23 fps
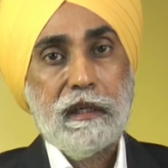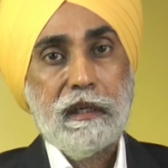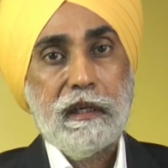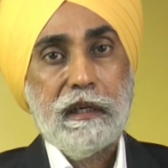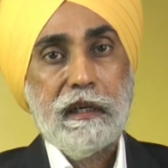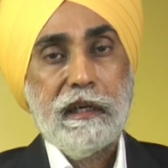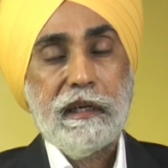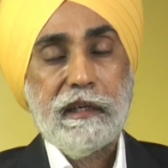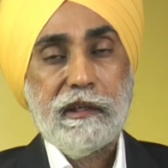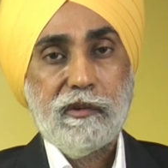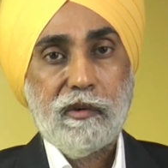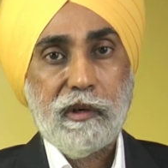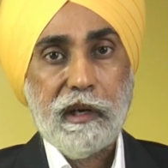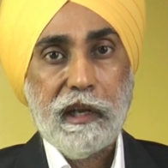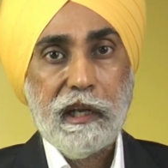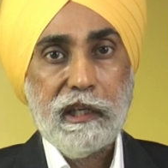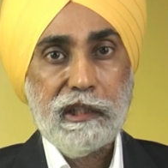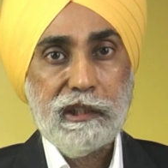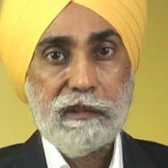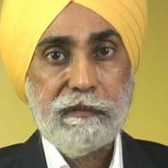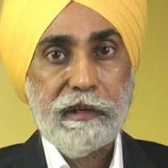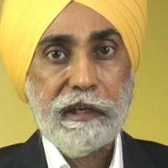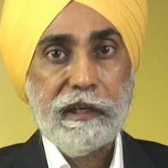In
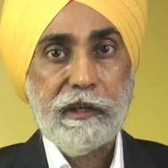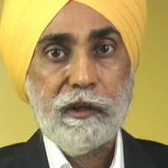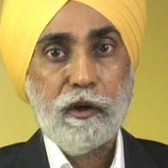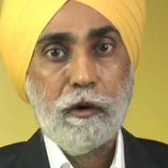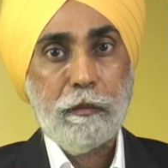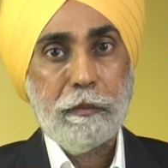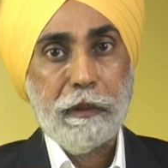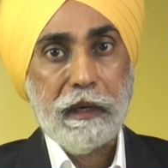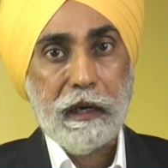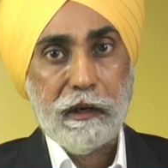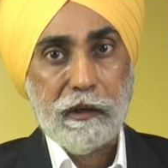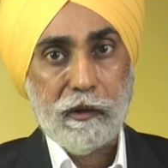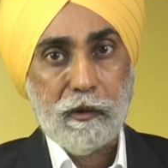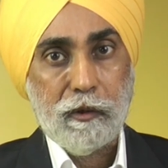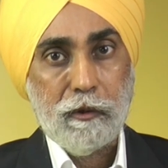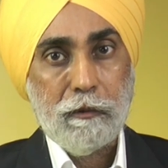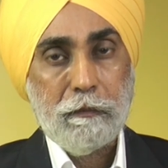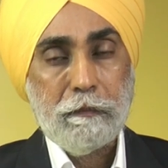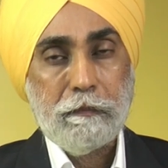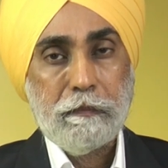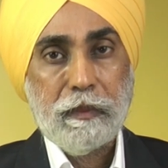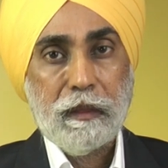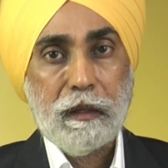today's video
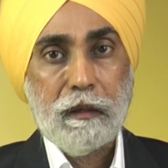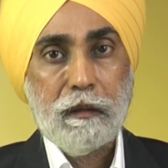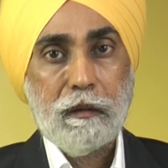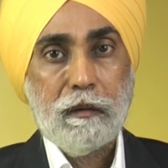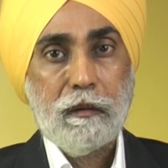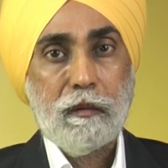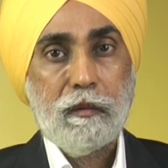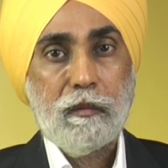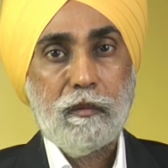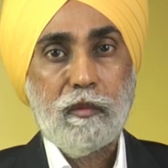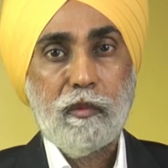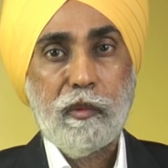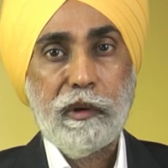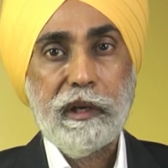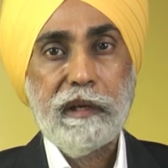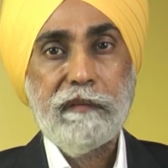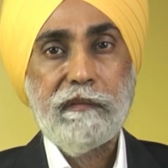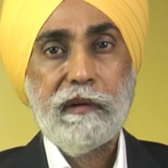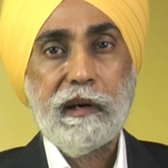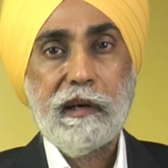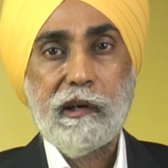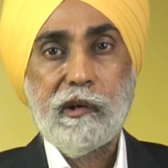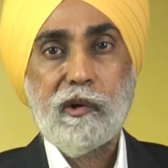Pyareo, we
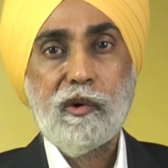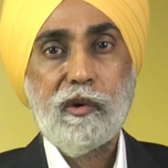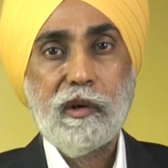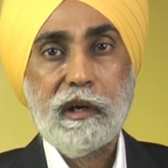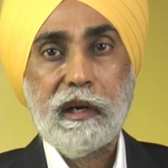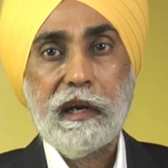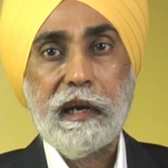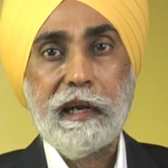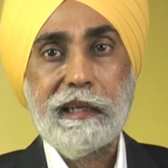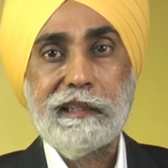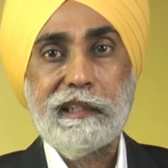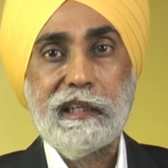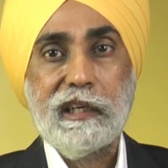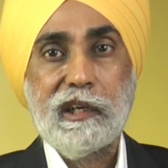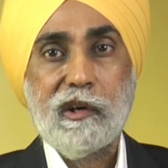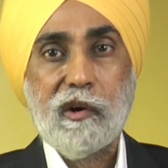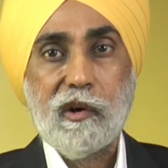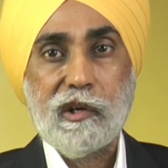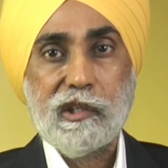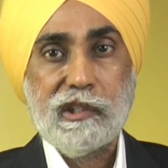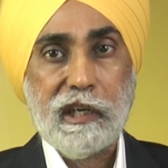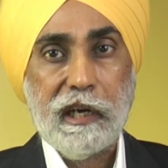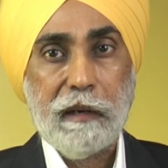will look at the
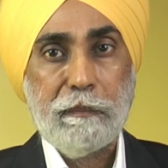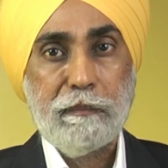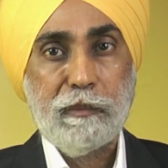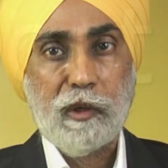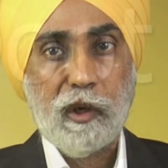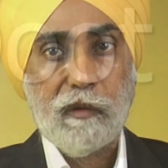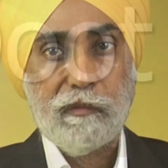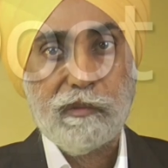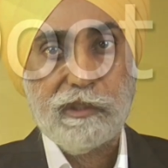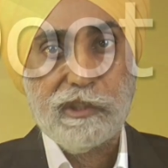concept of